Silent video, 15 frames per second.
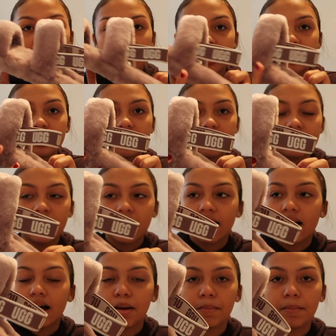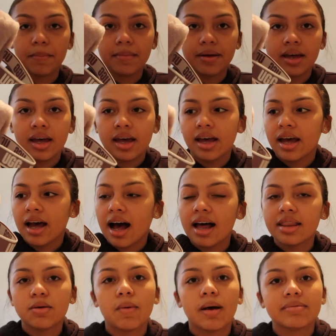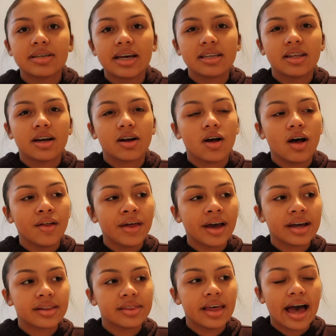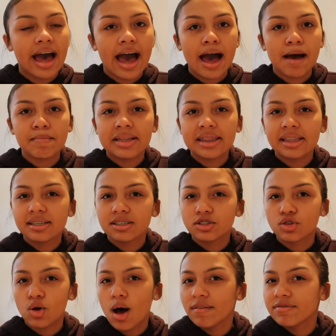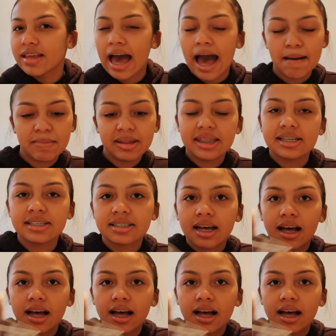this. It's like um on the website, they're called like the amethyst, soft amethyst